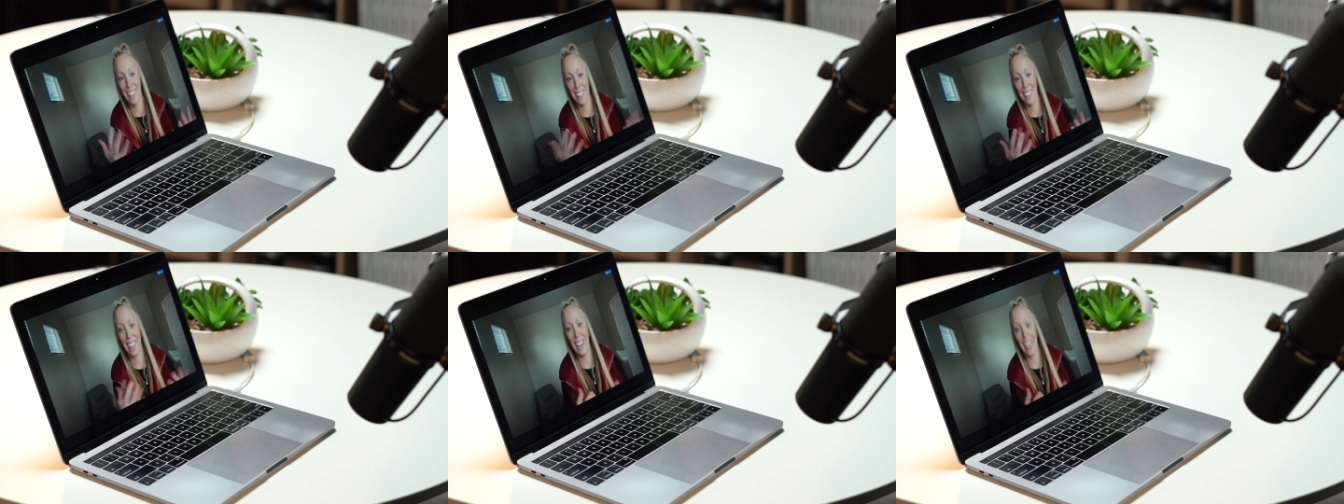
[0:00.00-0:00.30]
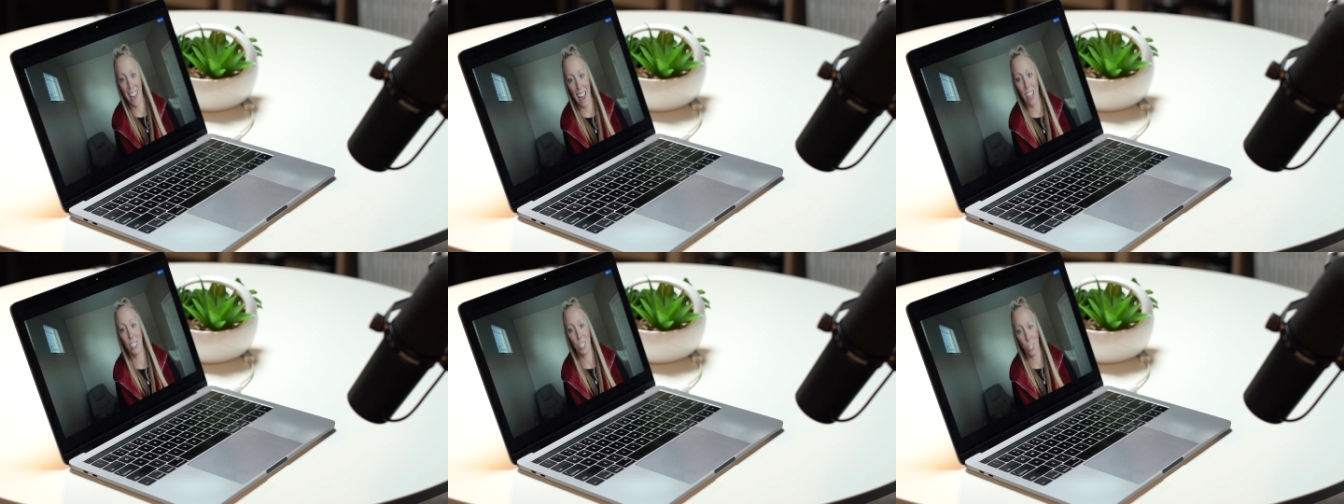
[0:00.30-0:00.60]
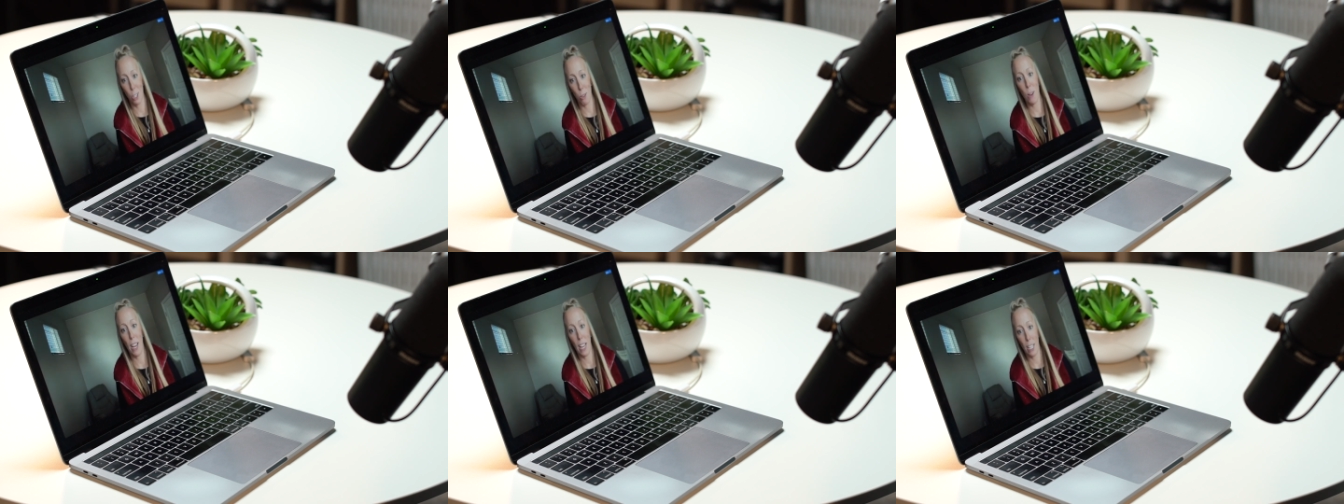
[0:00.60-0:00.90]
they ask
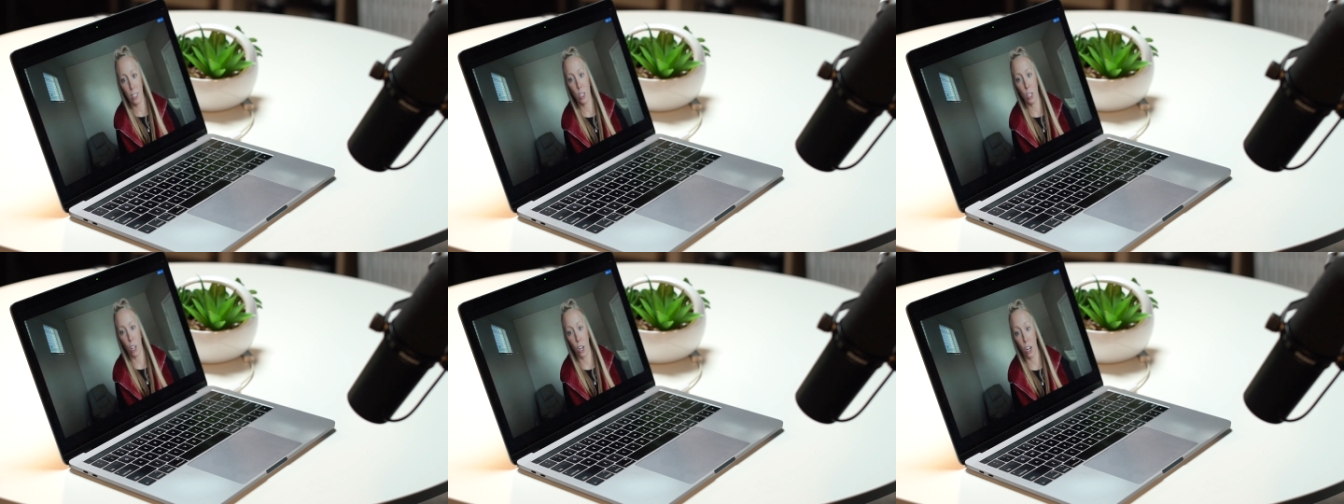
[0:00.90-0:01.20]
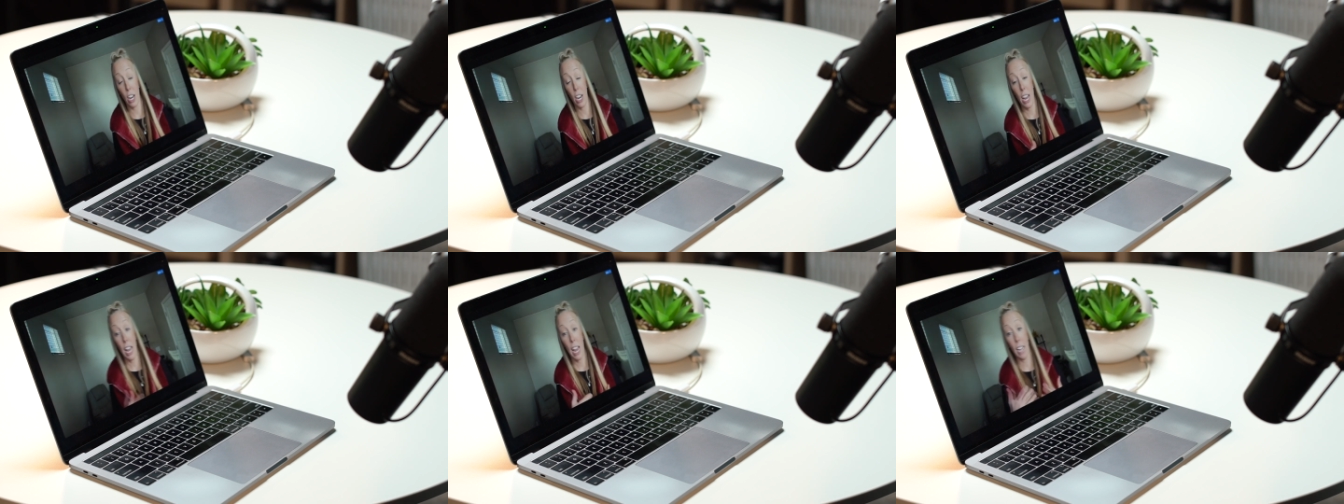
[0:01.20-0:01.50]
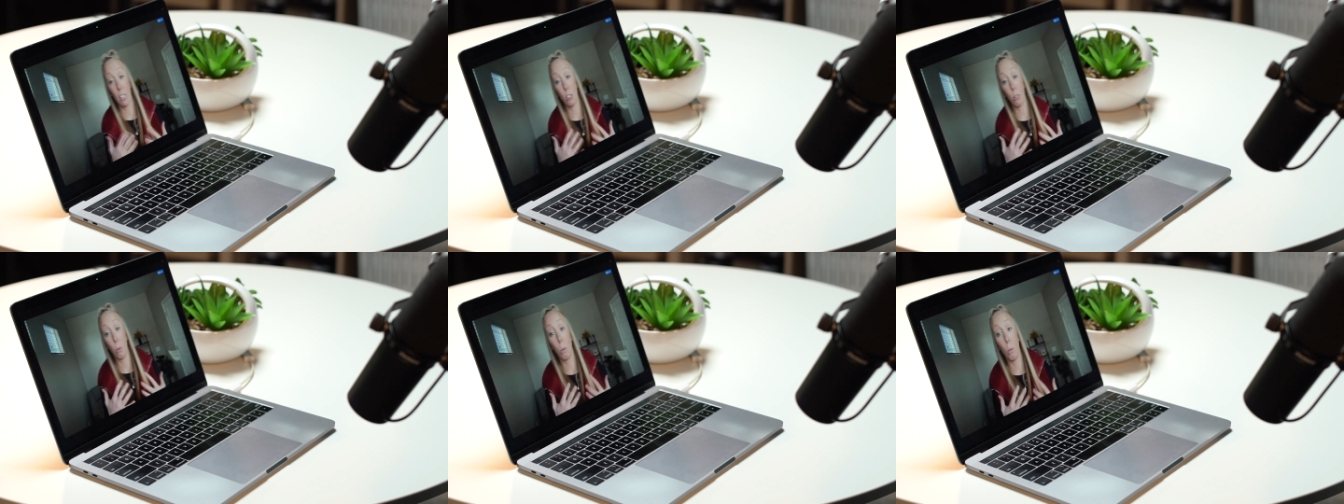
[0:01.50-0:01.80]
you answer. And
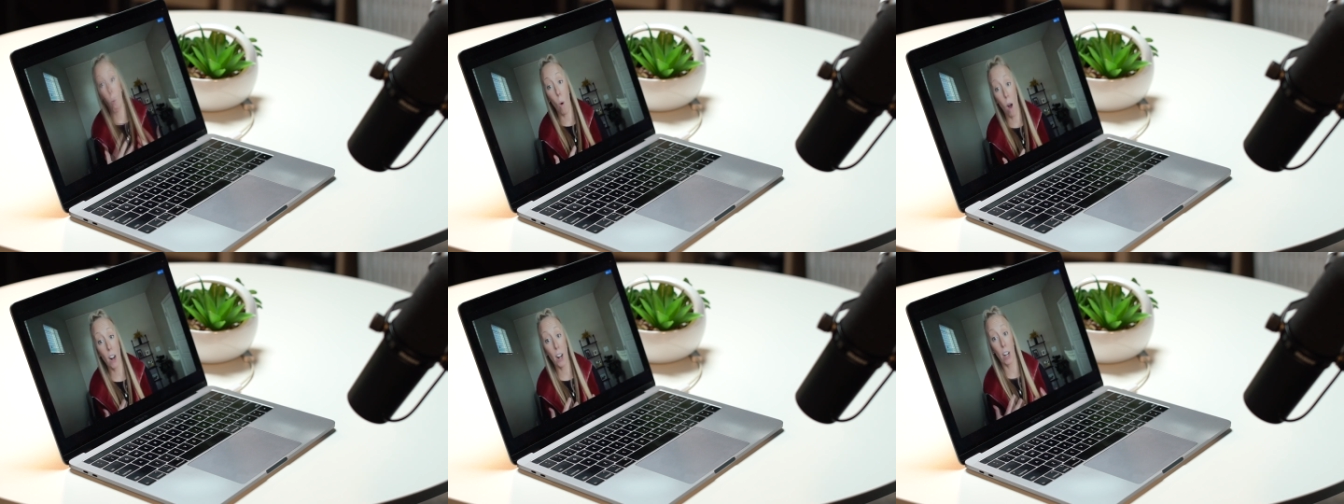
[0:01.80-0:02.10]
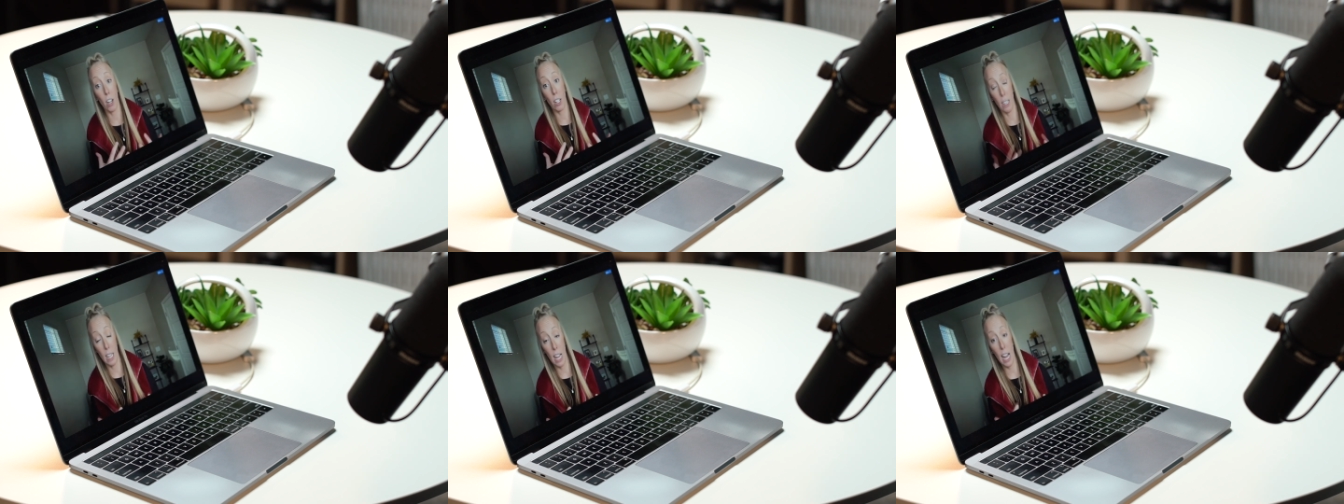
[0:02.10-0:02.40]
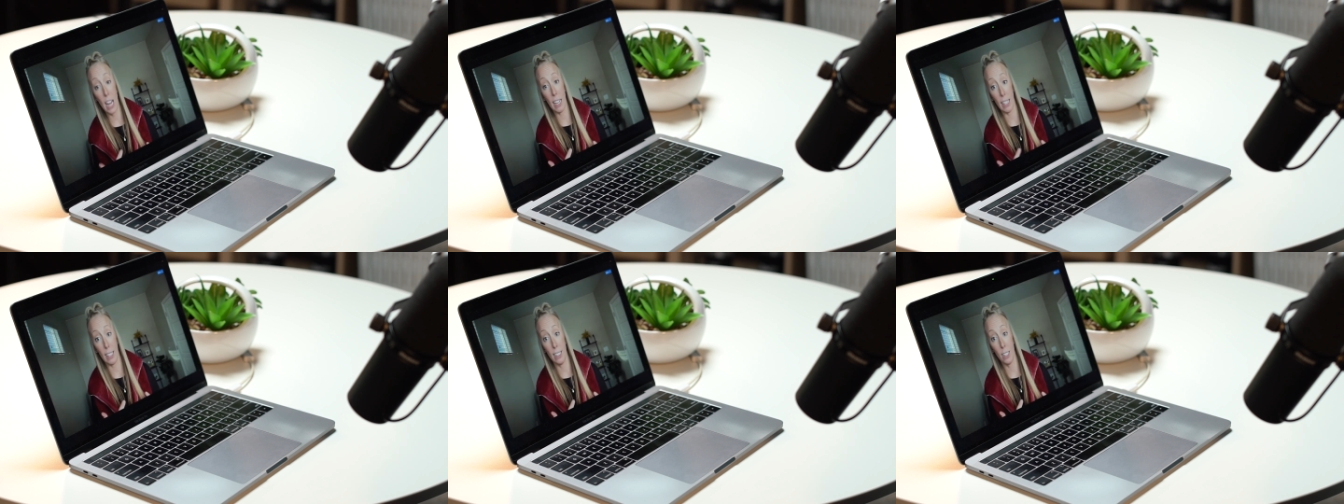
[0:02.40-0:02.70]
so we want our
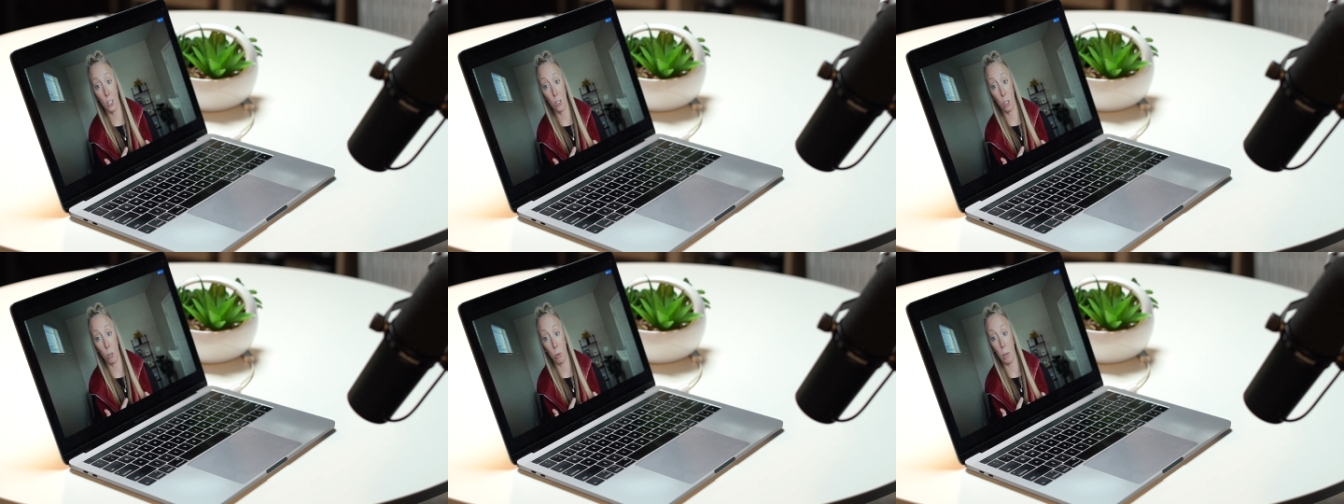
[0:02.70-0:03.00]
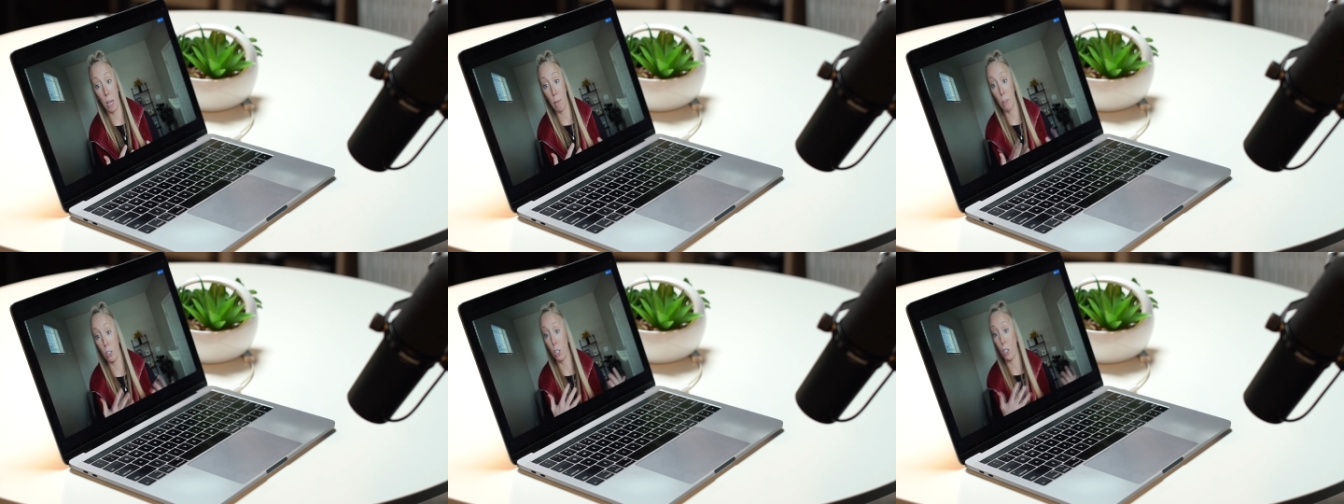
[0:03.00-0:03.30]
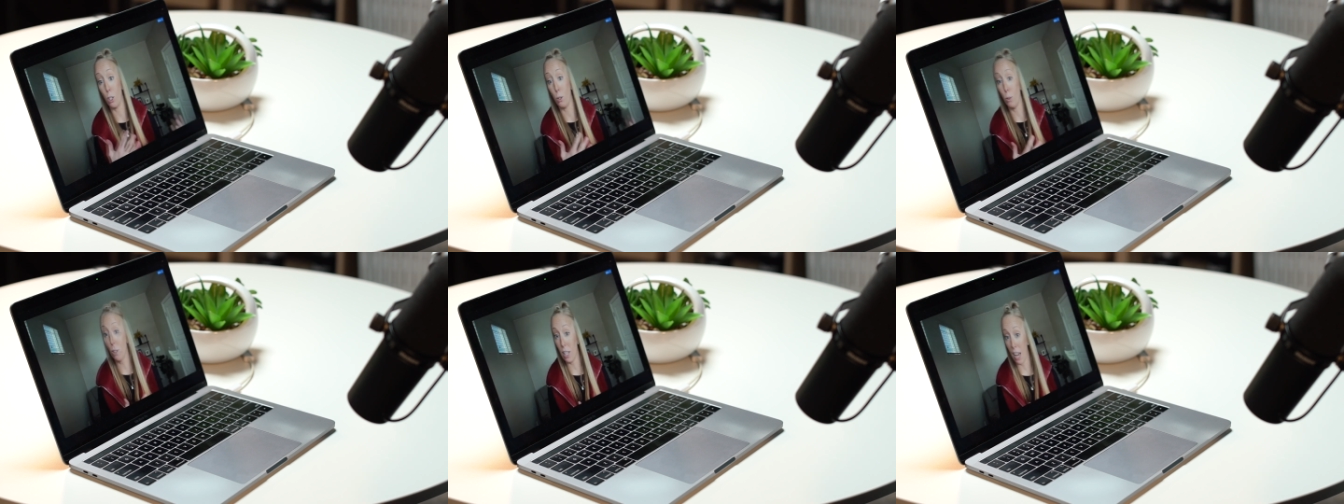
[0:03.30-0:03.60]
clients to be able to
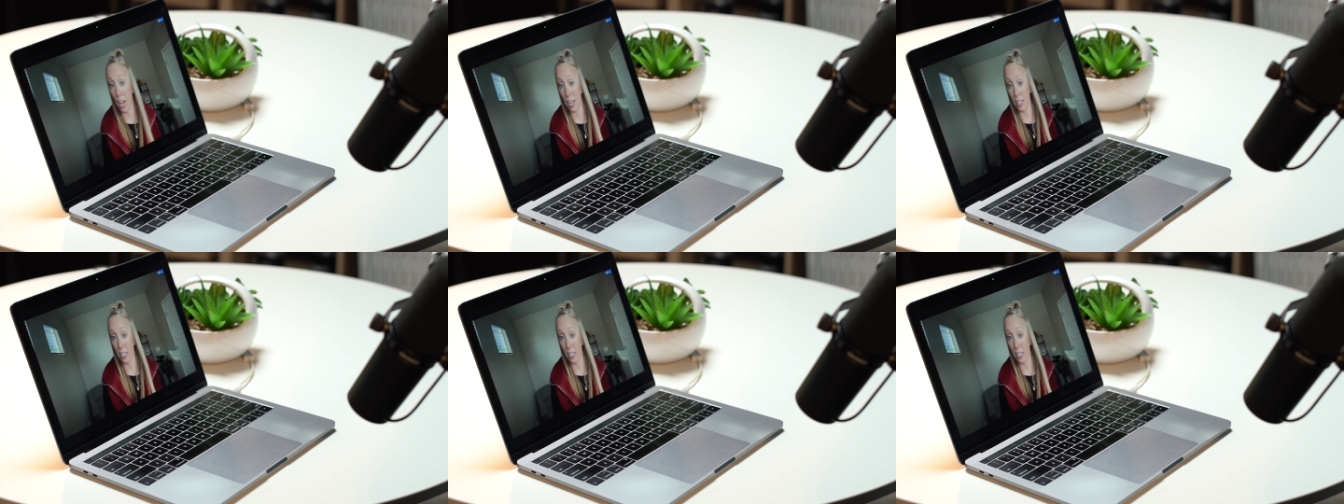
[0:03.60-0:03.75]
utilize